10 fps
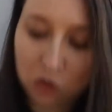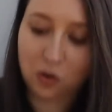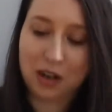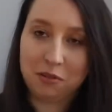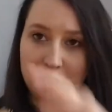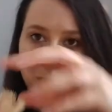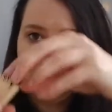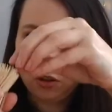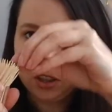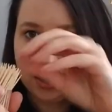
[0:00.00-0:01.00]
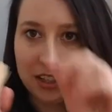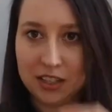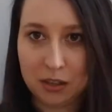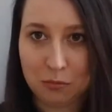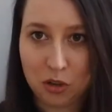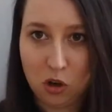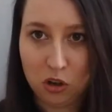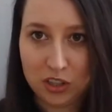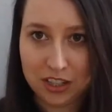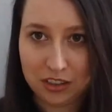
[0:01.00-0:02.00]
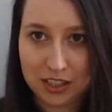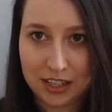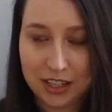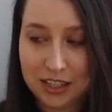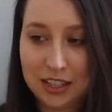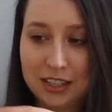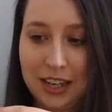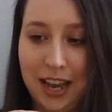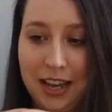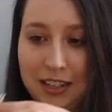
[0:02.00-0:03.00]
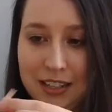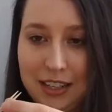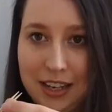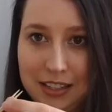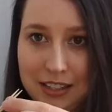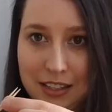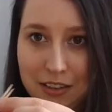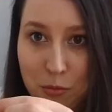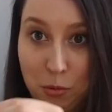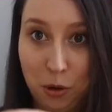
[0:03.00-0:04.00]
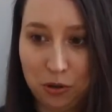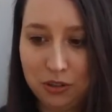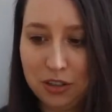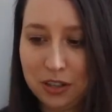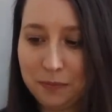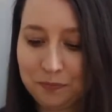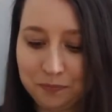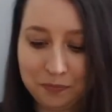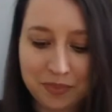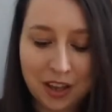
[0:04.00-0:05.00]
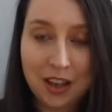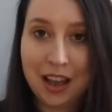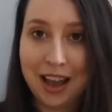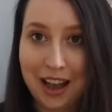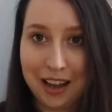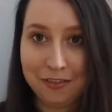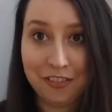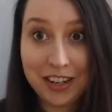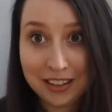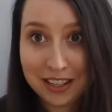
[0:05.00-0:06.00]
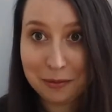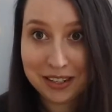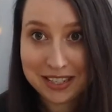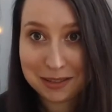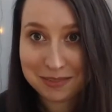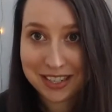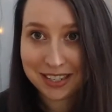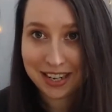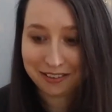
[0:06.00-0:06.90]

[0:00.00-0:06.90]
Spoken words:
So I'm going to be using some cocktail sticks to act as the bonds. And finally, we need some DNA.